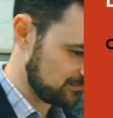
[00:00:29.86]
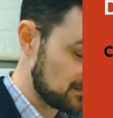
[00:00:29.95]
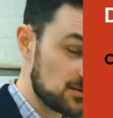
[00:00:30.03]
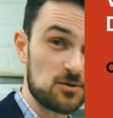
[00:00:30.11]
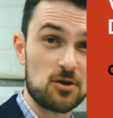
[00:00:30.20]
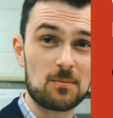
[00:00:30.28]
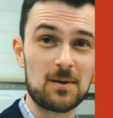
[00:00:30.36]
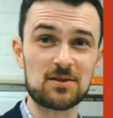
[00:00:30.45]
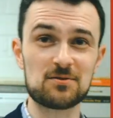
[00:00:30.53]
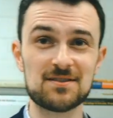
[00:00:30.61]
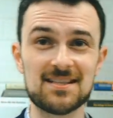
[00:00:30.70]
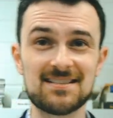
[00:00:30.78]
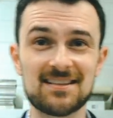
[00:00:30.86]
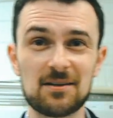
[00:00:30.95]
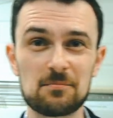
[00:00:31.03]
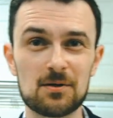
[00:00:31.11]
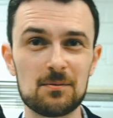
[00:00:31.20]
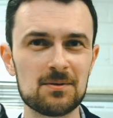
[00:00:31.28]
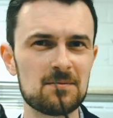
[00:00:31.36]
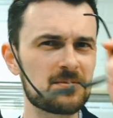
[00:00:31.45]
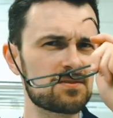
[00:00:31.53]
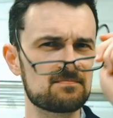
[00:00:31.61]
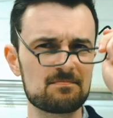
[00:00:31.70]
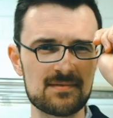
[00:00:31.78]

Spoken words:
Talk about your detail problems.